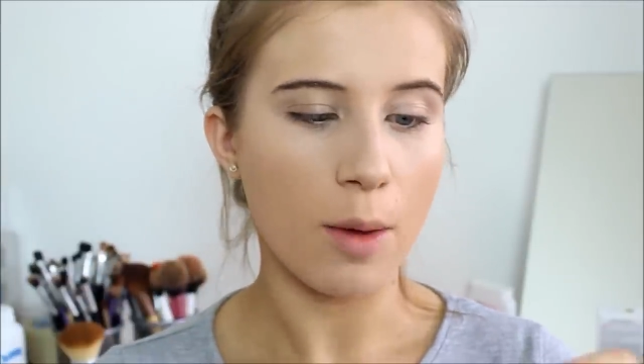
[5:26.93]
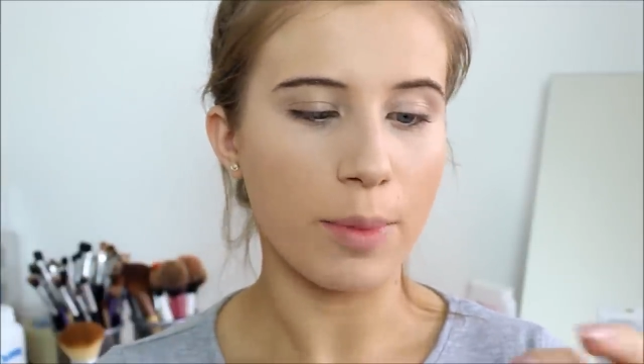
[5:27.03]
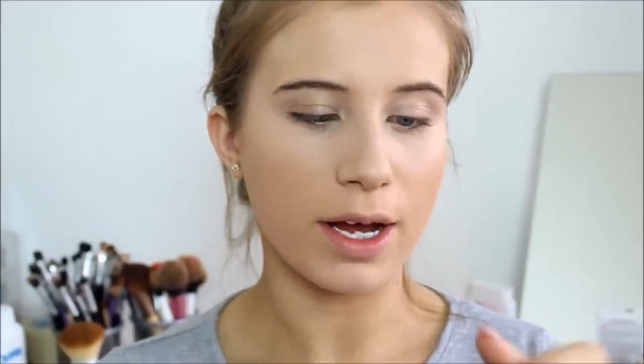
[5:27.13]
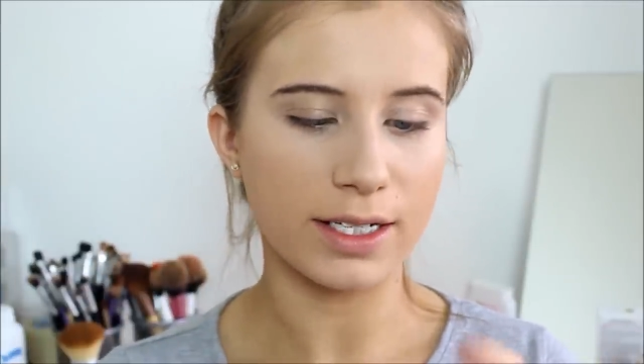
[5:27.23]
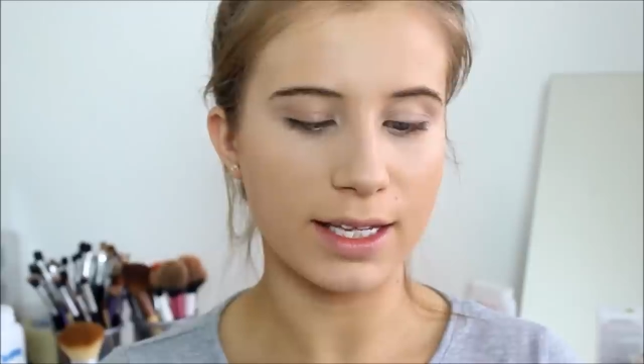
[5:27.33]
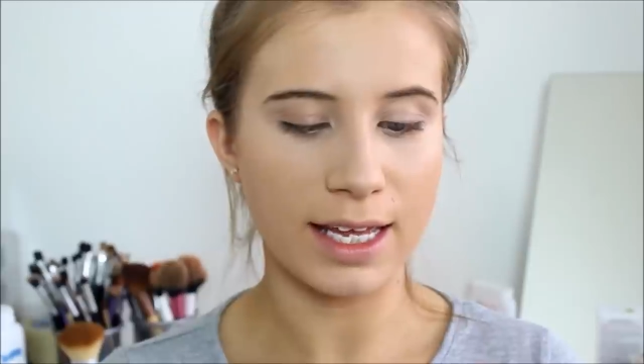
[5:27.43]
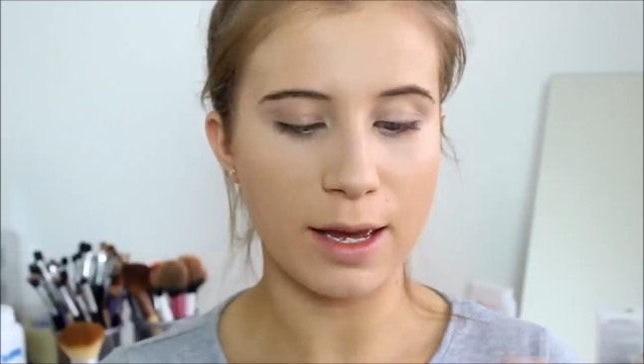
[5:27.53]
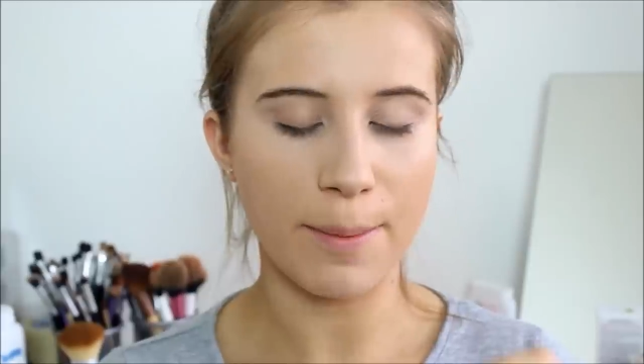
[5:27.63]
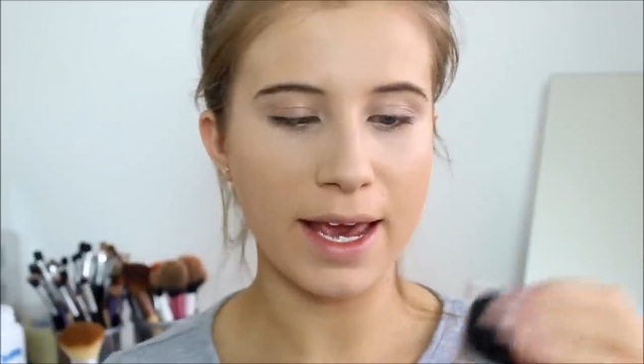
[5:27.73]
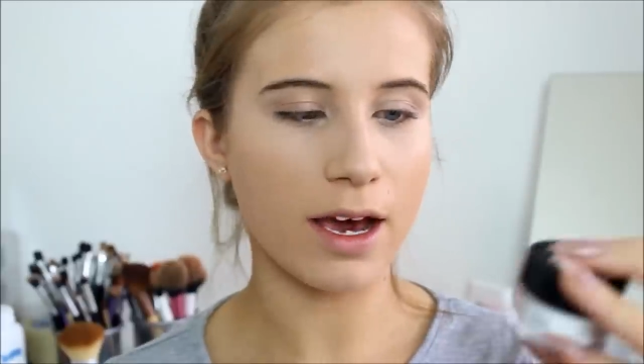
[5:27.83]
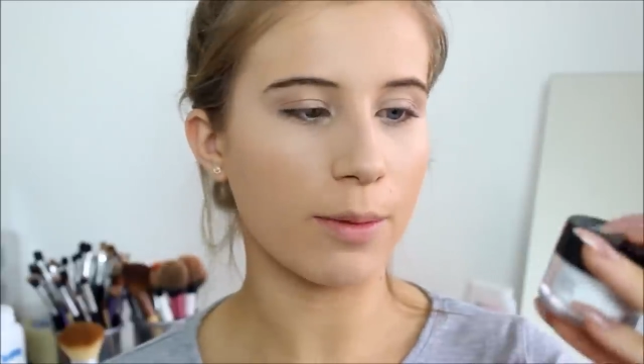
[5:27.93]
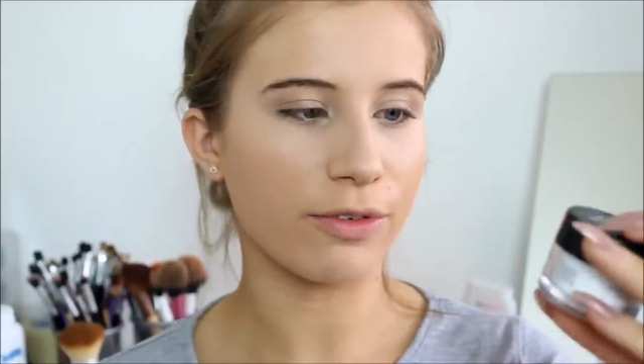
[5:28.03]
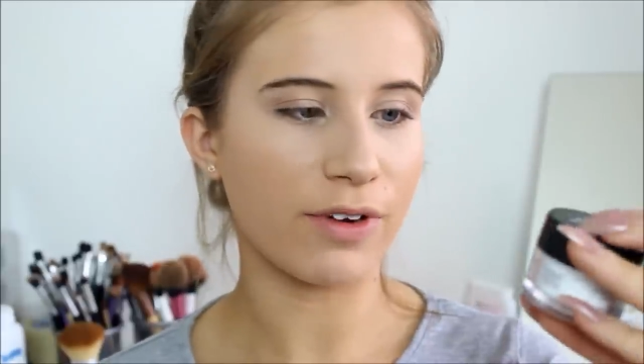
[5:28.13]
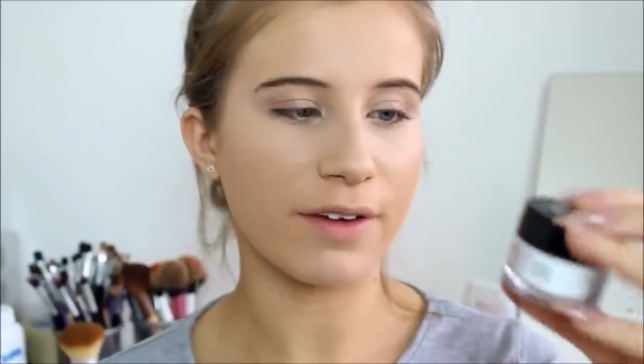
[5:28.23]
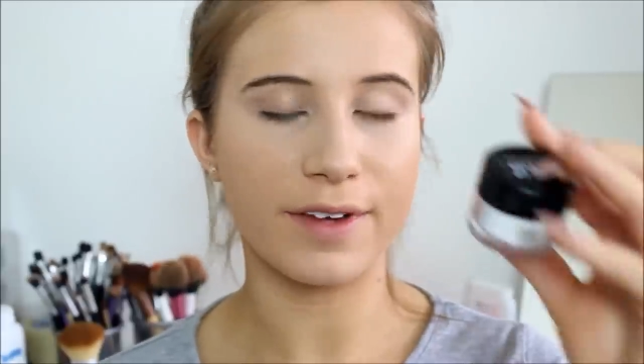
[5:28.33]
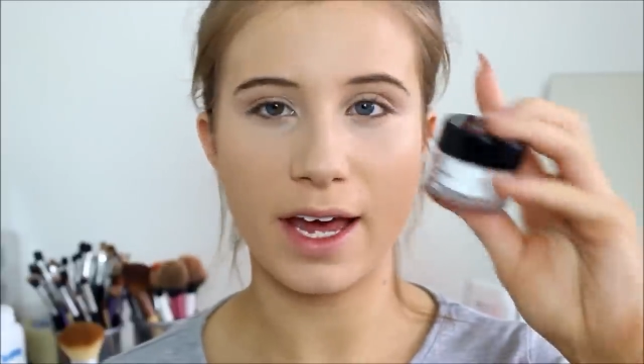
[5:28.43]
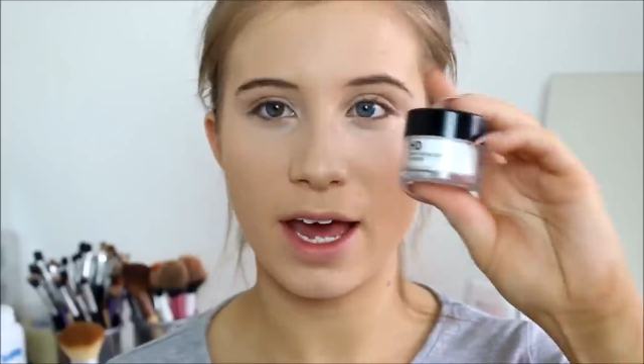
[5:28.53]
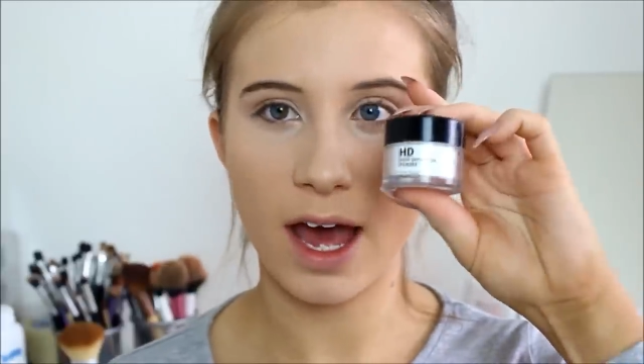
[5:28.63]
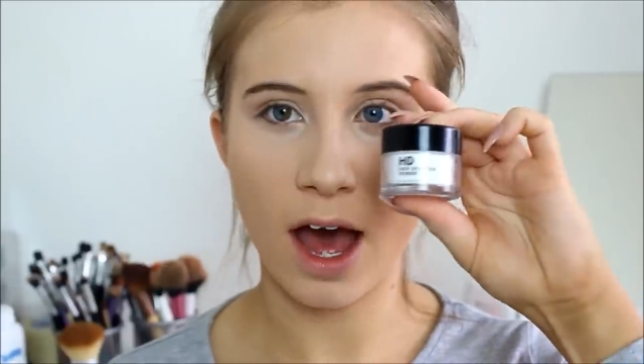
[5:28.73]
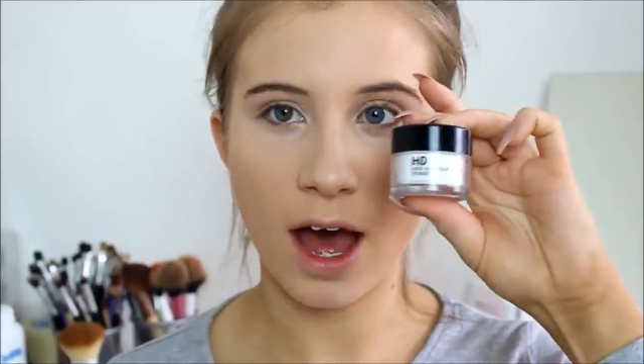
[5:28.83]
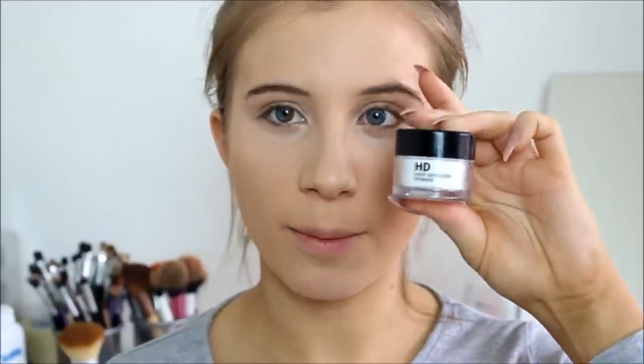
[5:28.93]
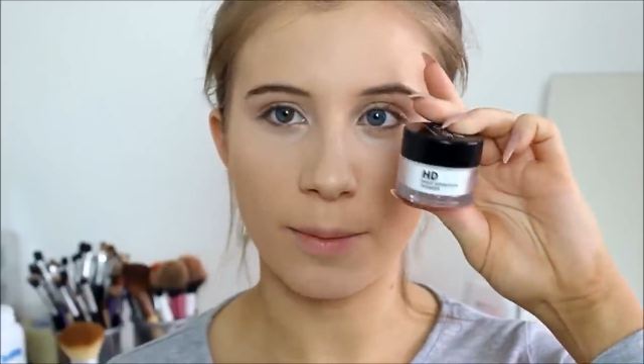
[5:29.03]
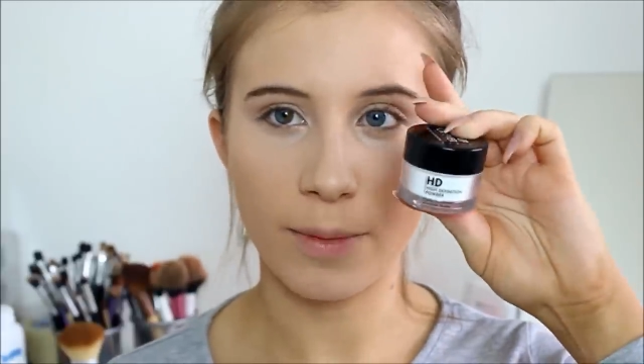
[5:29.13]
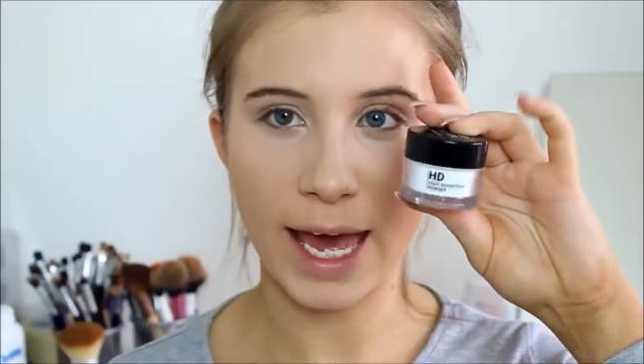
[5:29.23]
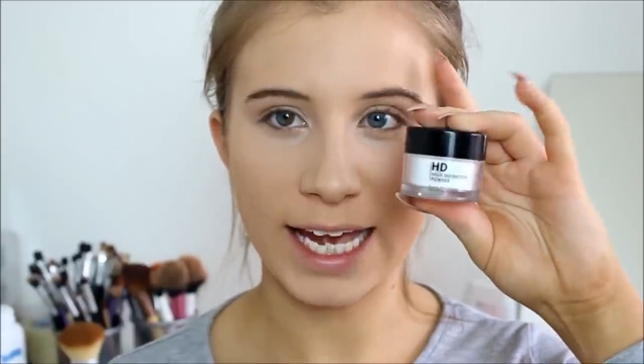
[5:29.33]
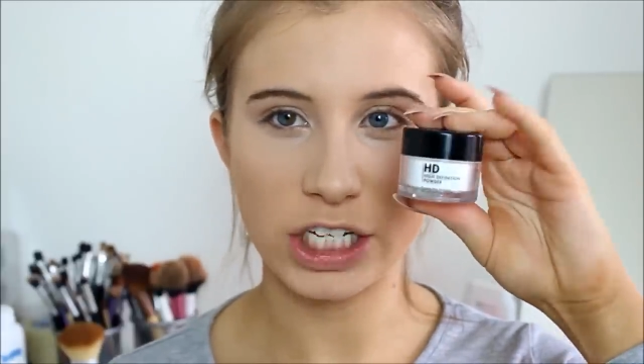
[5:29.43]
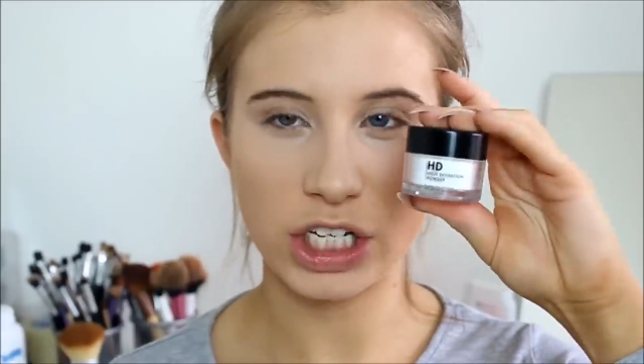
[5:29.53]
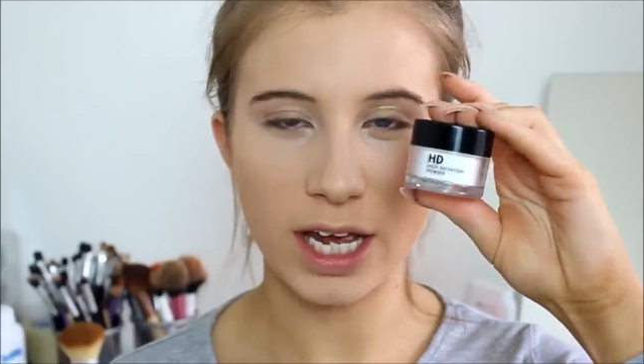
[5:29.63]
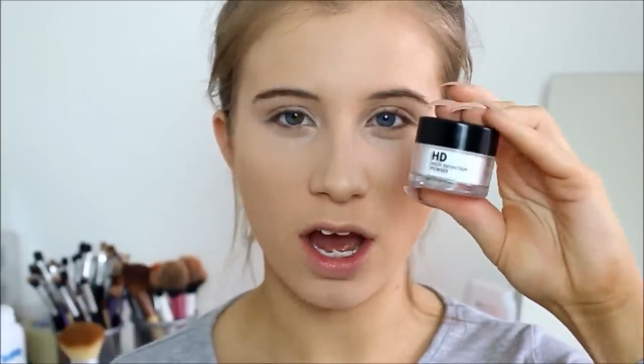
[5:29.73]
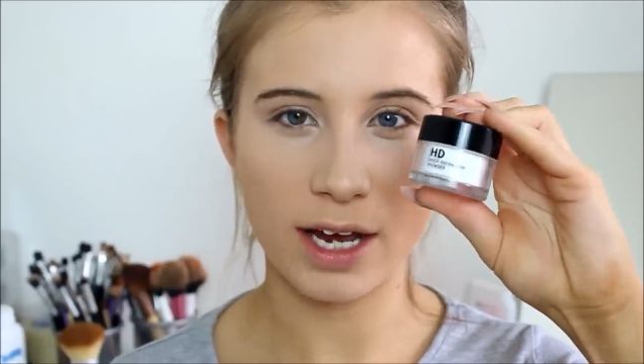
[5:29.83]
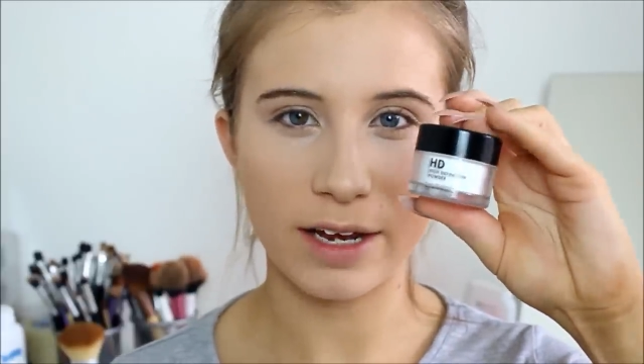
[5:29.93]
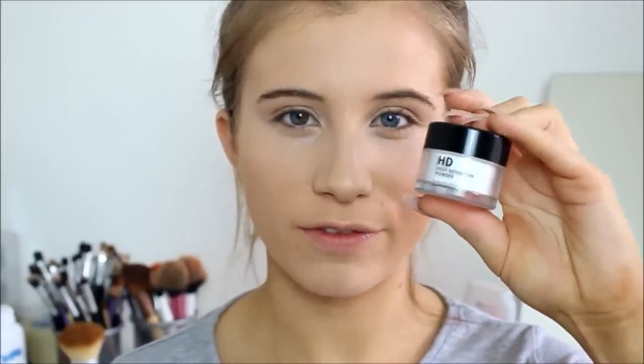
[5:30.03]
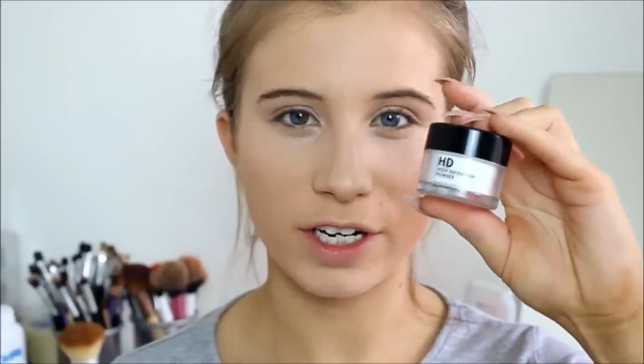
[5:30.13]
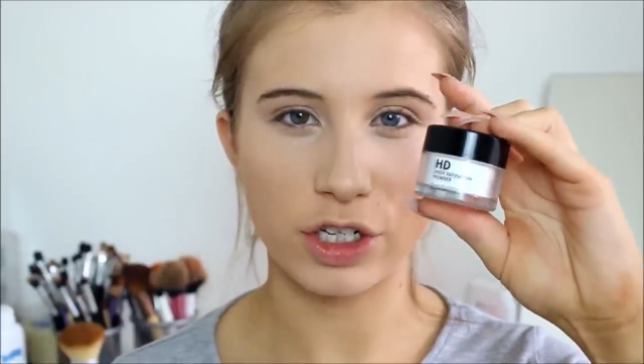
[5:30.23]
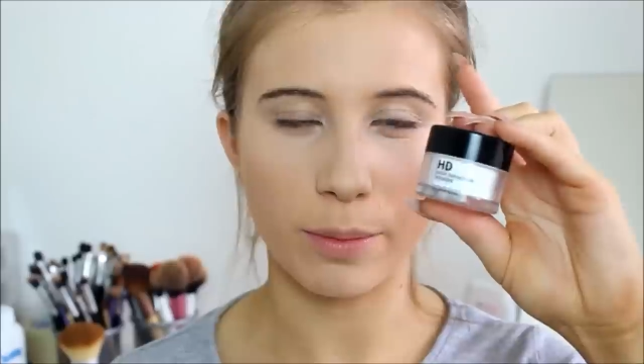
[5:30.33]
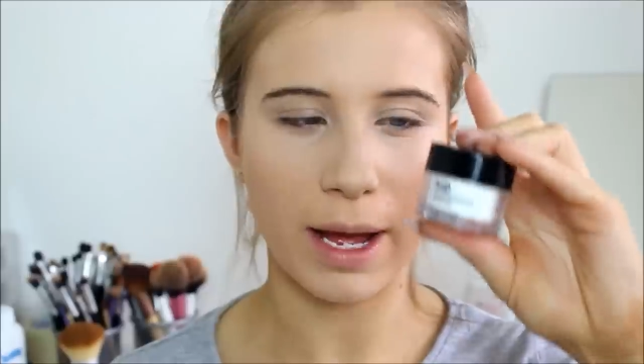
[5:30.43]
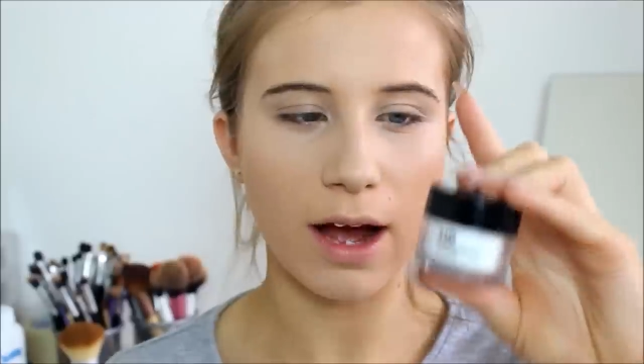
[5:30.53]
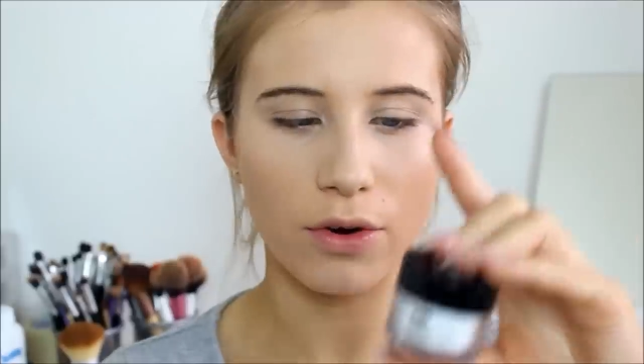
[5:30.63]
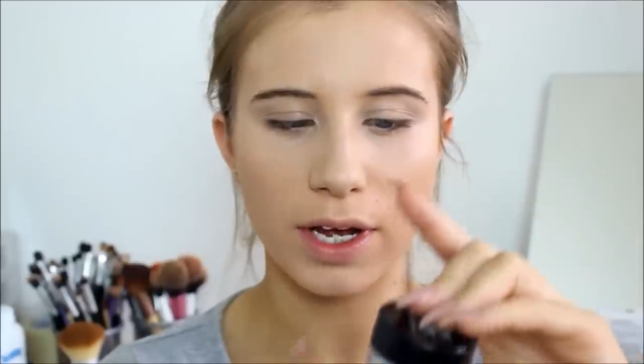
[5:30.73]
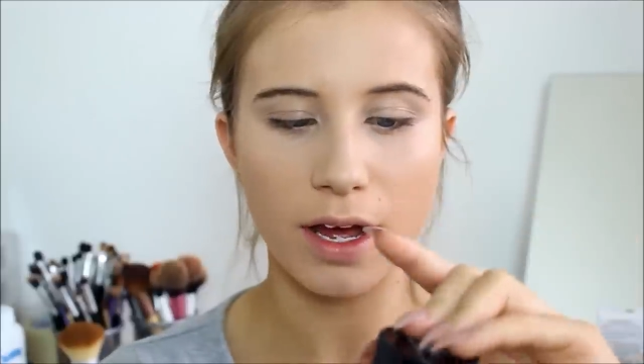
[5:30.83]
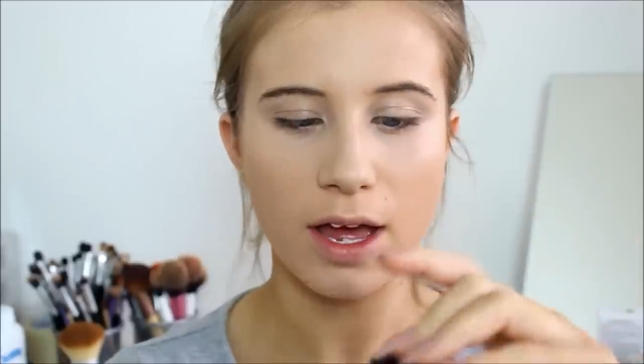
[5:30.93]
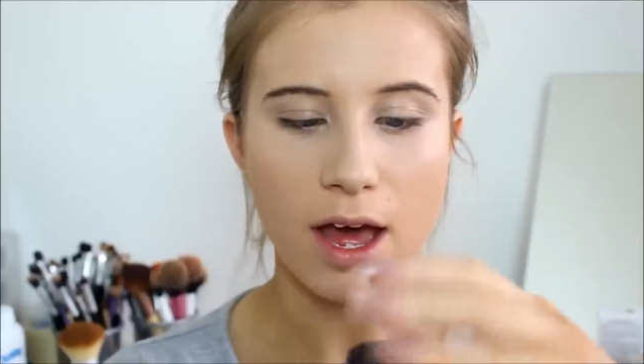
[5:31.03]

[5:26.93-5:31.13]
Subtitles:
but the Makeup Forever HD High Definition Powder.